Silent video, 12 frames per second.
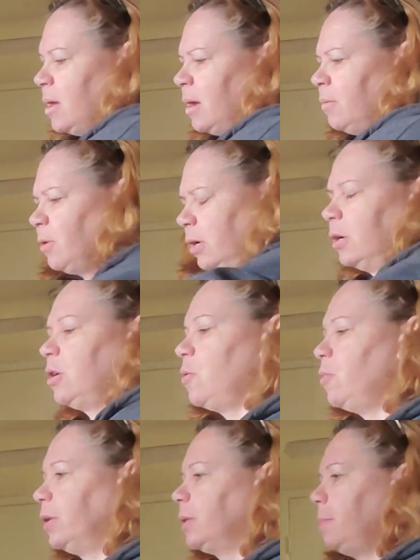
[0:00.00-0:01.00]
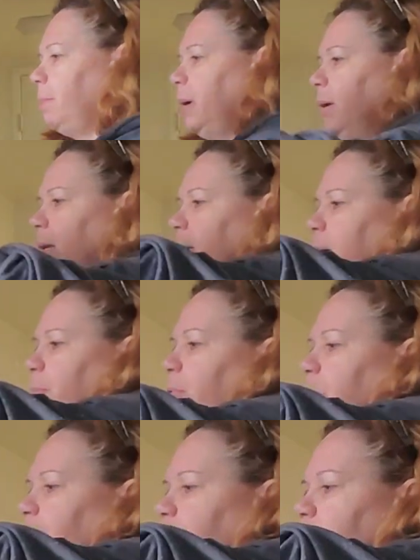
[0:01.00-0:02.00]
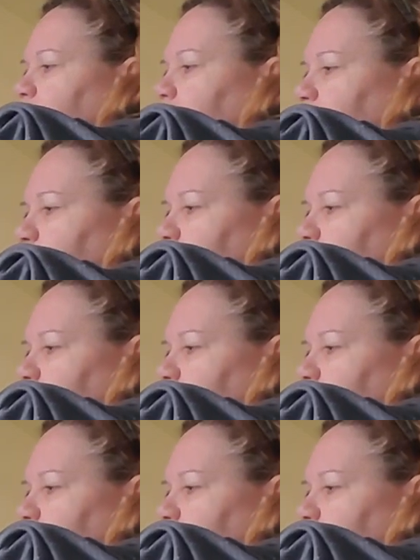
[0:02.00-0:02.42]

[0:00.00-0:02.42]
And we're going to go with medium pressure.